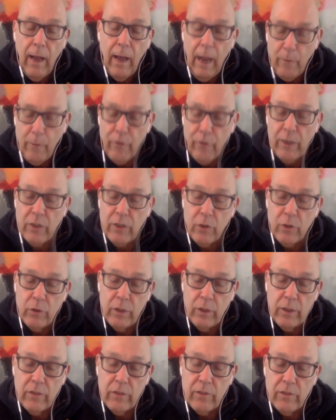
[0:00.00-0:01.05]
I'm Frank
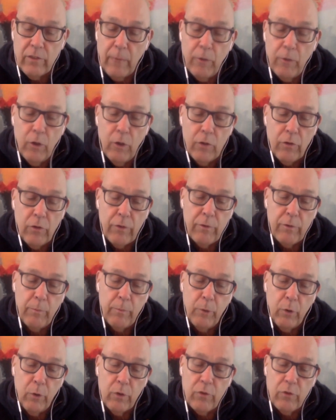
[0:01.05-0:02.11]
Soonius. I'm the author of the
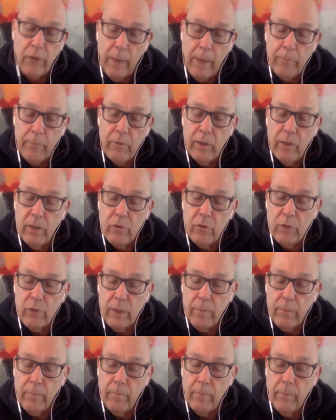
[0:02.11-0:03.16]
book, Trapped in a
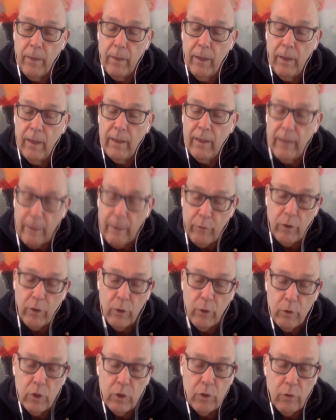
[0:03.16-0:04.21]
Dream. Never
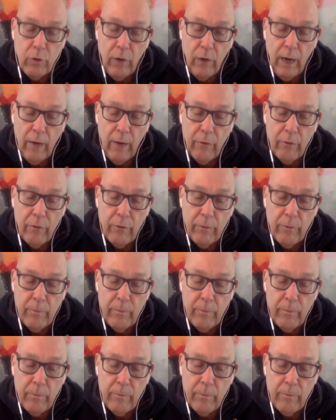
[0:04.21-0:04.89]
lose your drive.